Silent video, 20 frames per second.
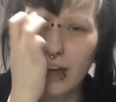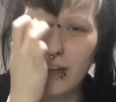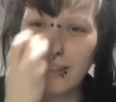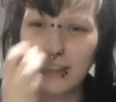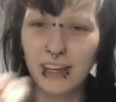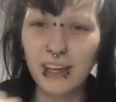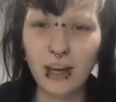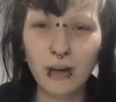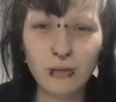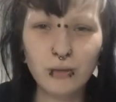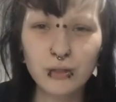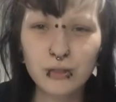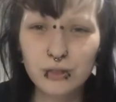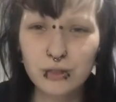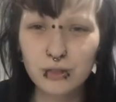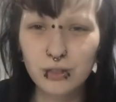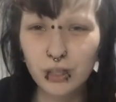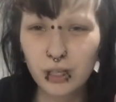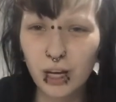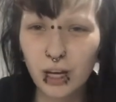I think I
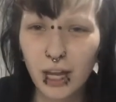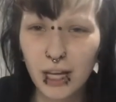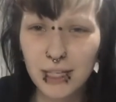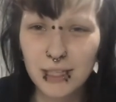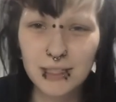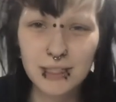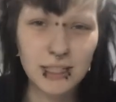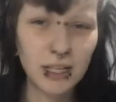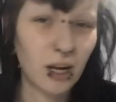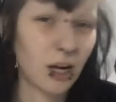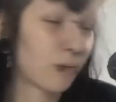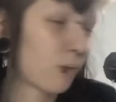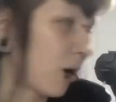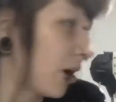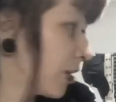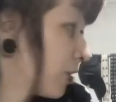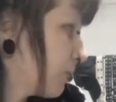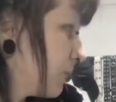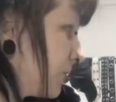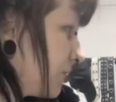was gonna like
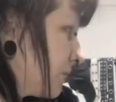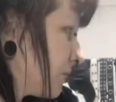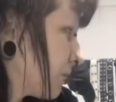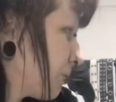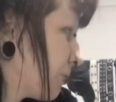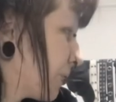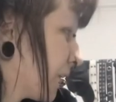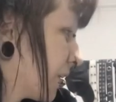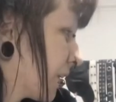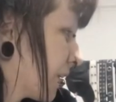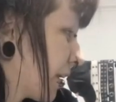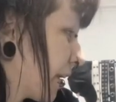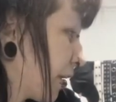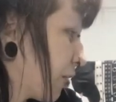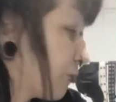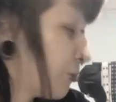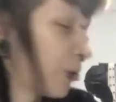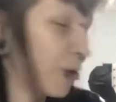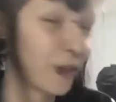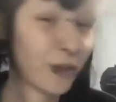DIY them into something and
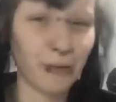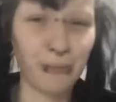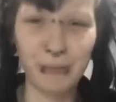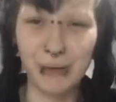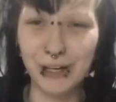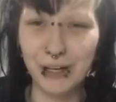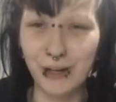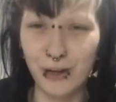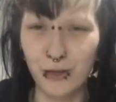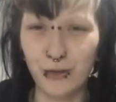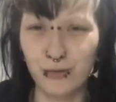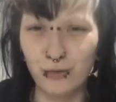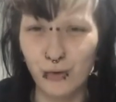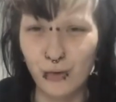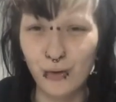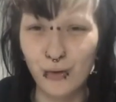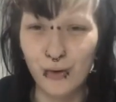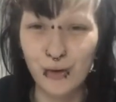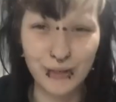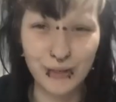I put them in another
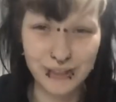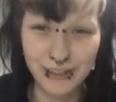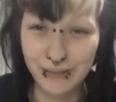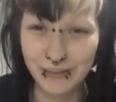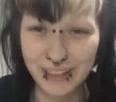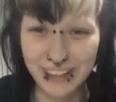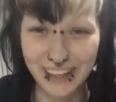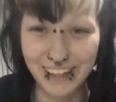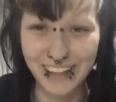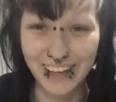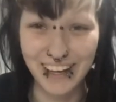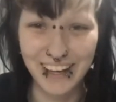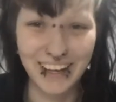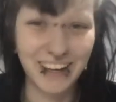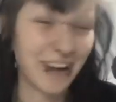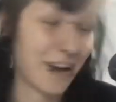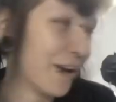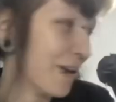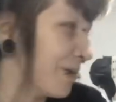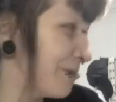drawer or something like that,
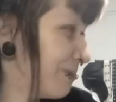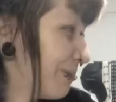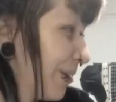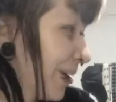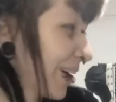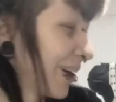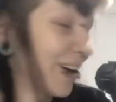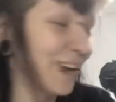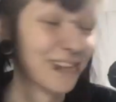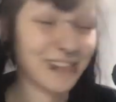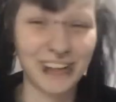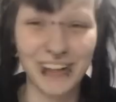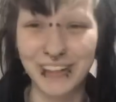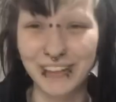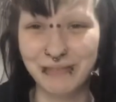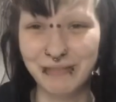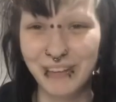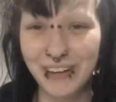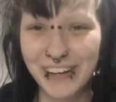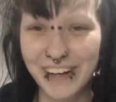um, but I can't
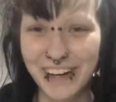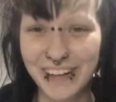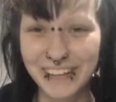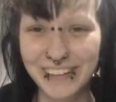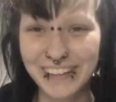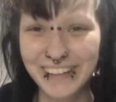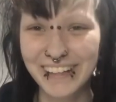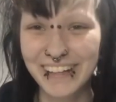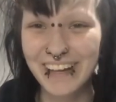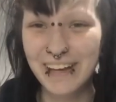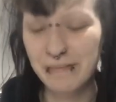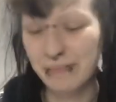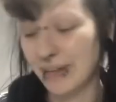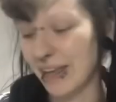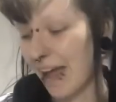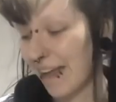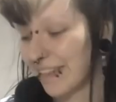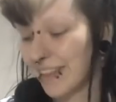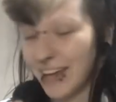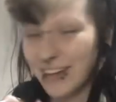find them right now.
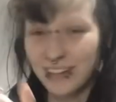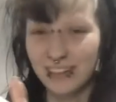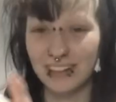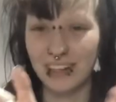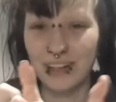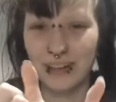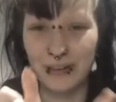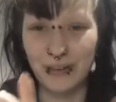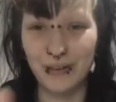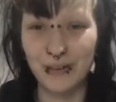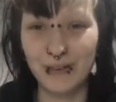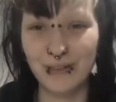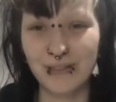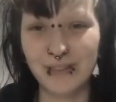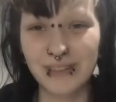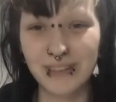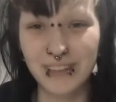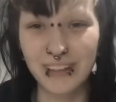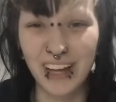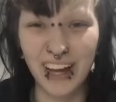But yeah, they're just little
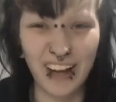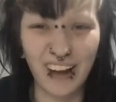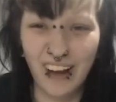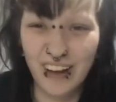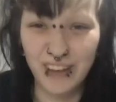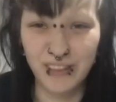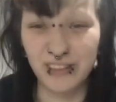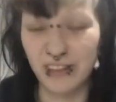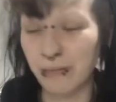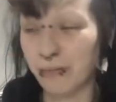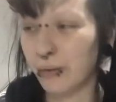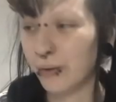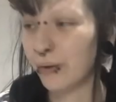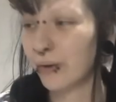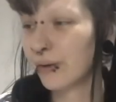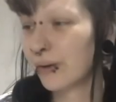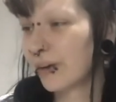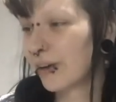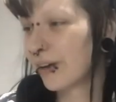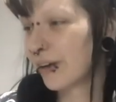and kind of
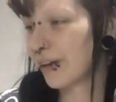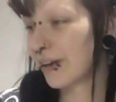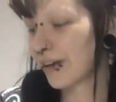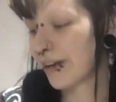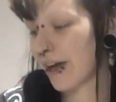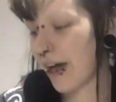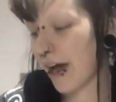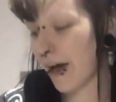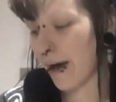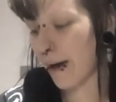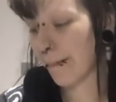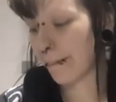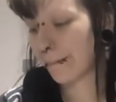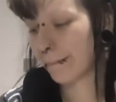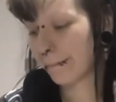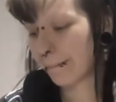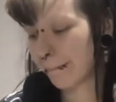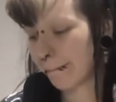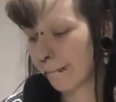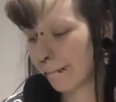simple.
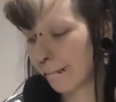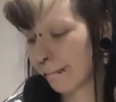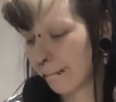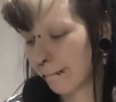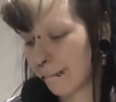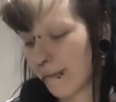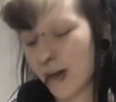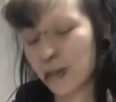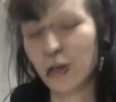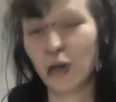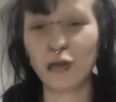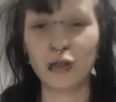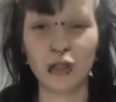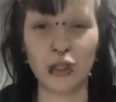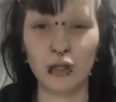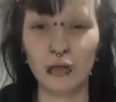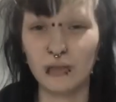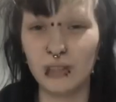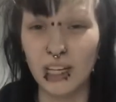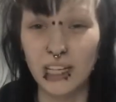Um, but I
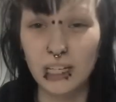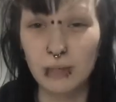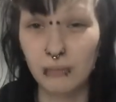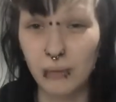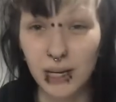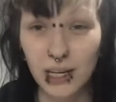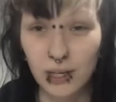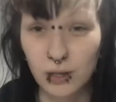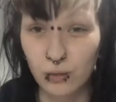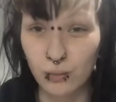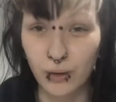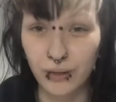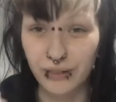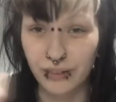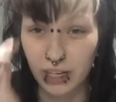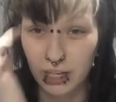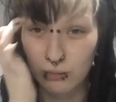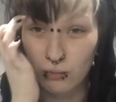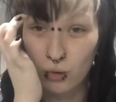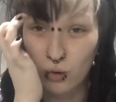don't use any of my little
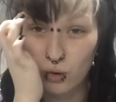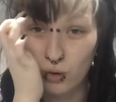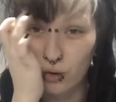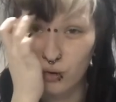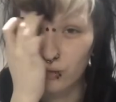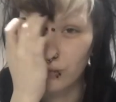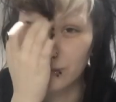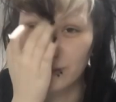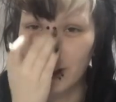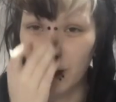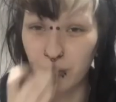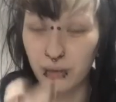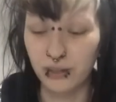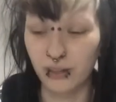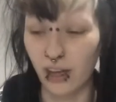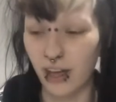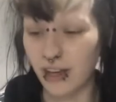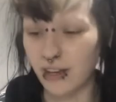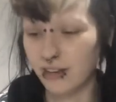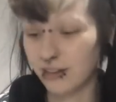ones anymore. That was
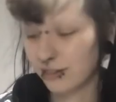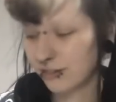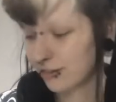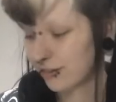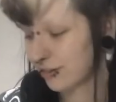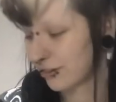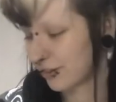like,